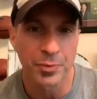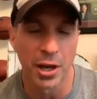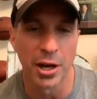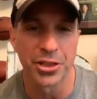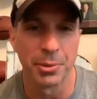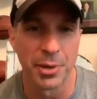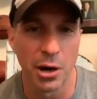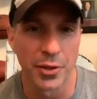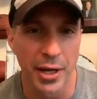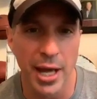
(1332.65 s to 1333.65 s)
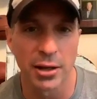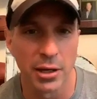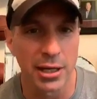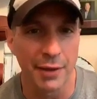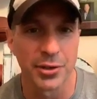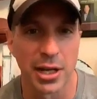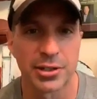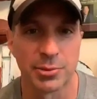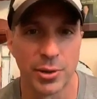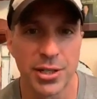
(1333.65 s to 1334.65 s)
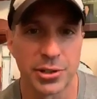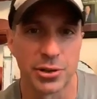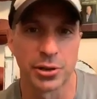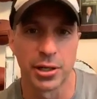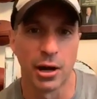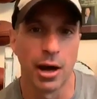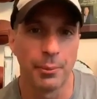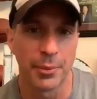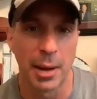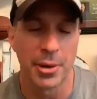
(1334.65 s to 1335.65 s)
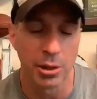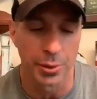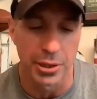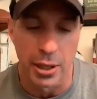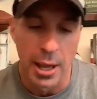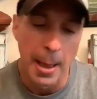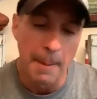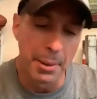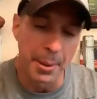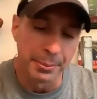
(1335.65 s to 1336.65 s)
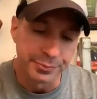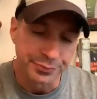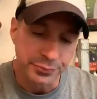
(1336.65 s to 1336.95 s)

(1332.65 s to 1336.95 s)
and let them know that, hey, look, I've done some research on y'all. I'm, I'm here with you. But